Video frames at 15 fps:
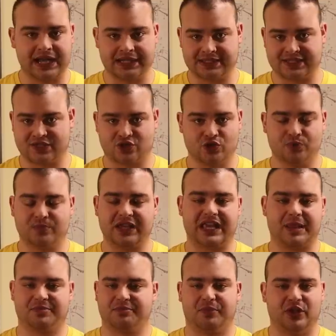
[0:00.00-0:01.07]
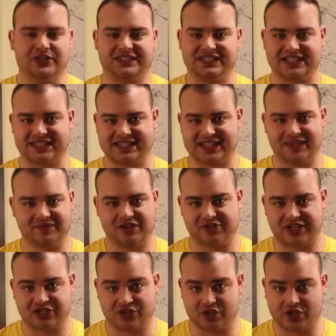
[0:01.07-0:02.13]
guns should be kept pointed in a safe
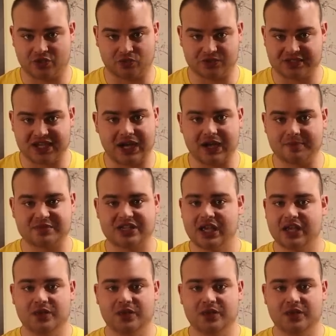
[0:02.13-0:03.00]
direction at all times,